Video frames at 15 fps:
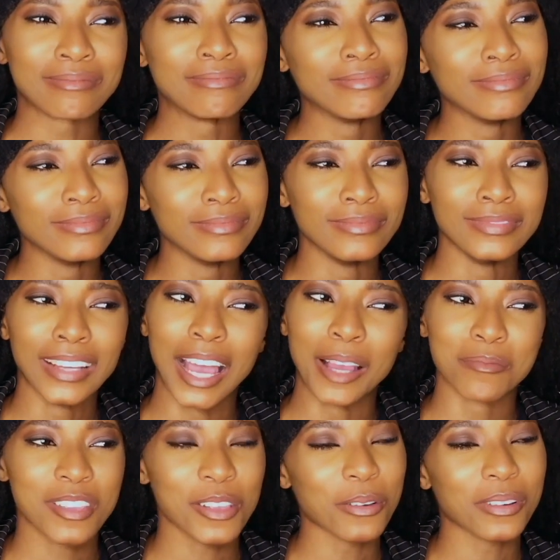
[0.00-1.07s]

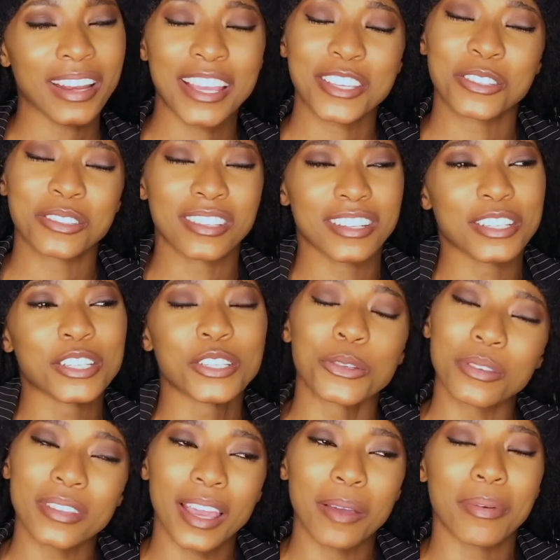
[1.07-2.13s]
I'm so glad you didn't
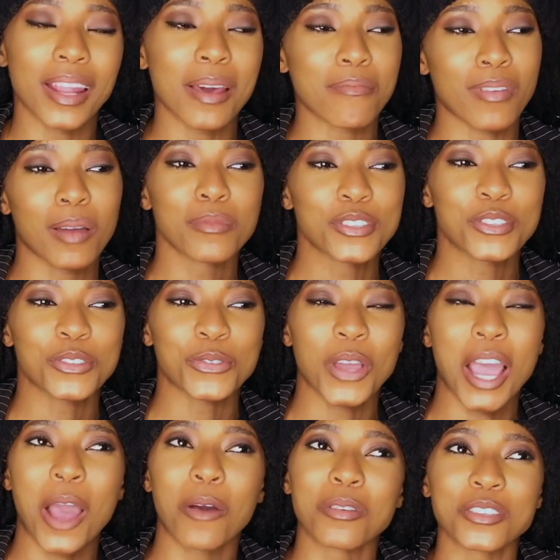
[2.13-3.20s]
do that, but I promise you
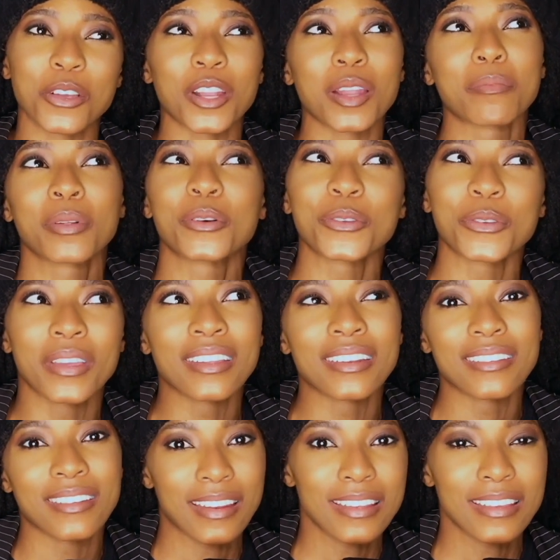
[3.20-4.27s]
I was going to pull you in
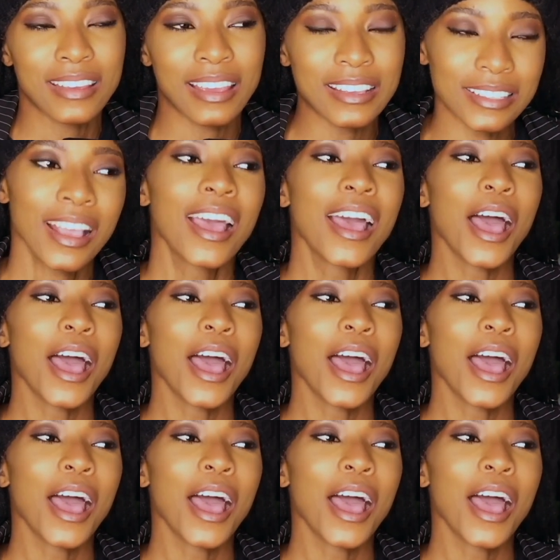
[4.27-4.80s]
any case.